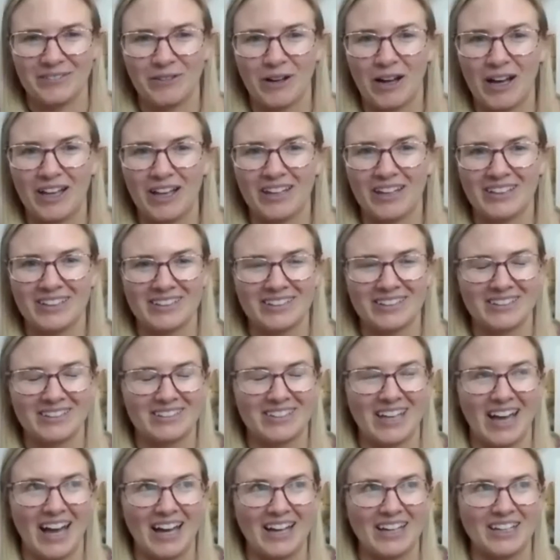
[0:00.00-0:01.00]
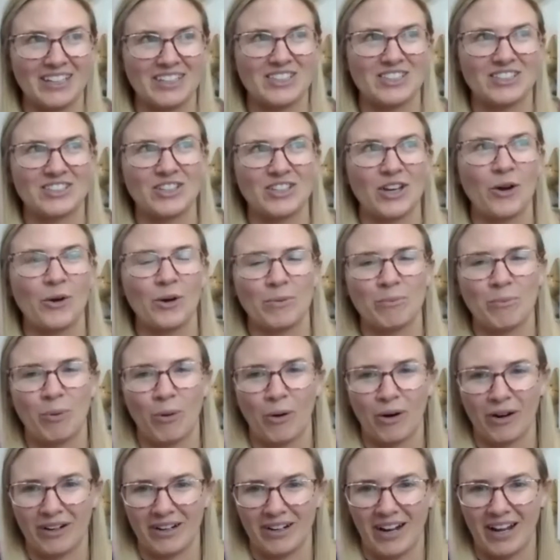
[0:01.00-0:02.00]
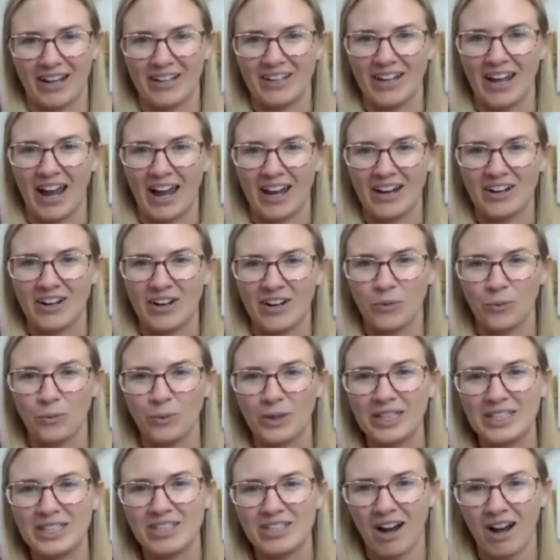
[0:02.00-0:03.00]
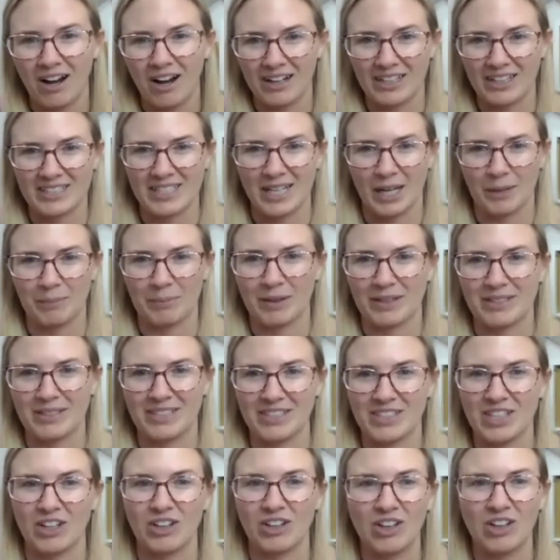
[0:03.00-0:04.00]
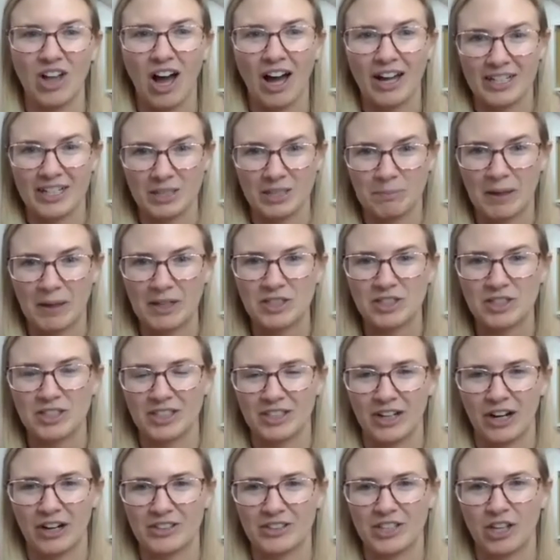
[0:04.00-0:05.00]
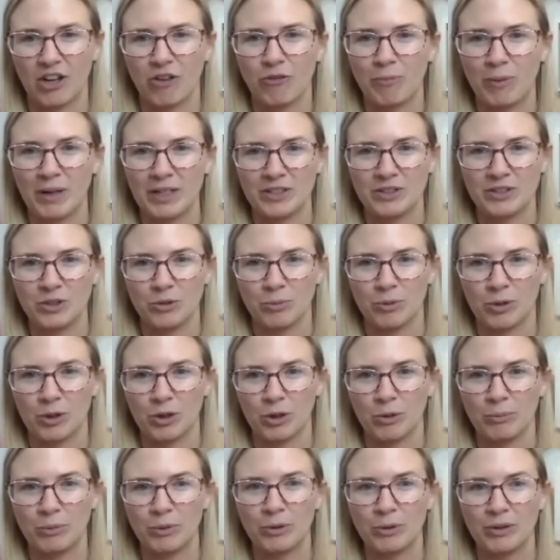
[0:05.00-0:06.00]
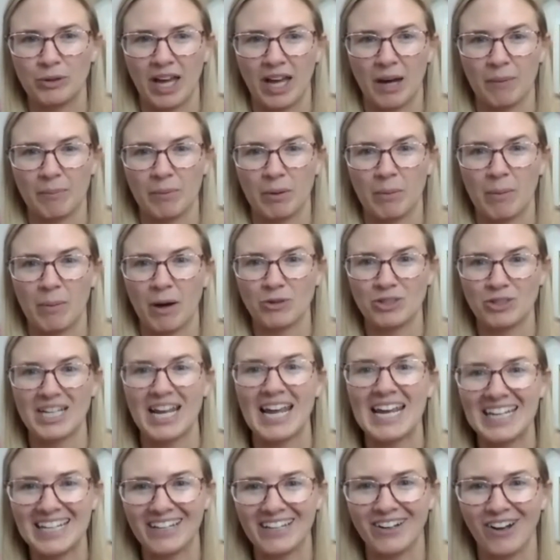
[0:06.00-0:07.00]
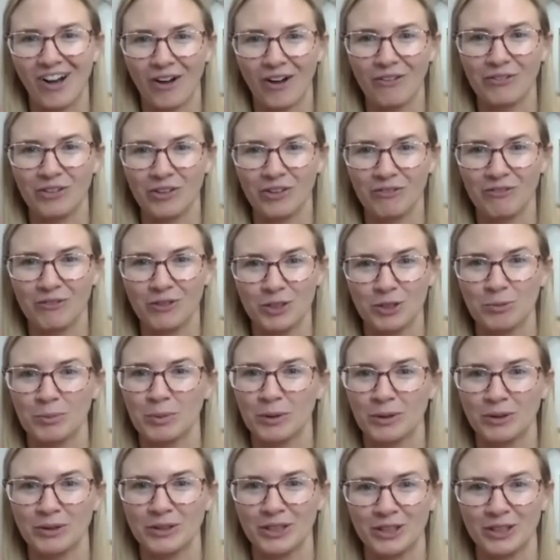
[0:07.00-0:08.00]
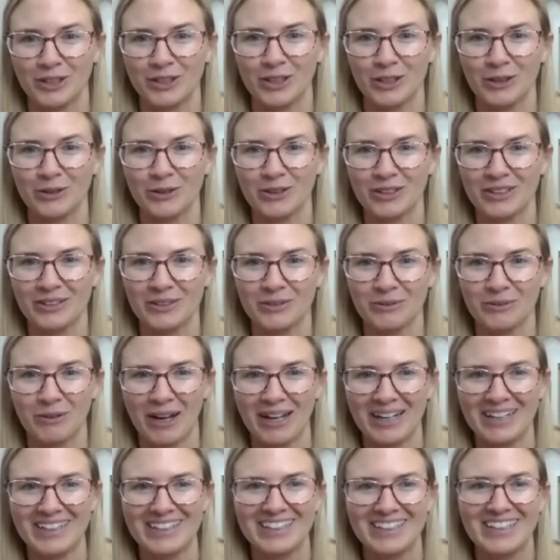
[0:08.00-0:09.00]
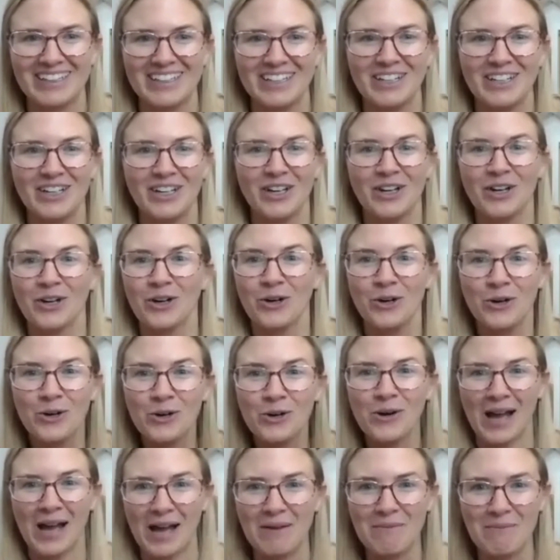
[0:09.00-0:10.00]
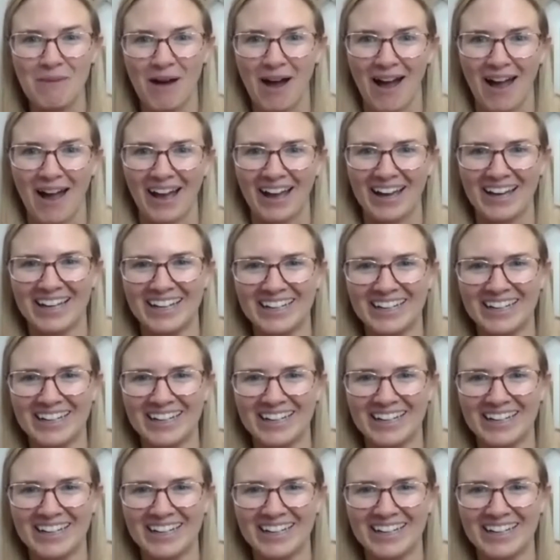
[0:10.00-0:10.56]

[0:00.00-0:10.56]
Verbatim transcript: well that is so important and and we talk at tech pixies a lot especially in our self-paced superhero boot camp about taking off the invisibility cloak right yeah who am I?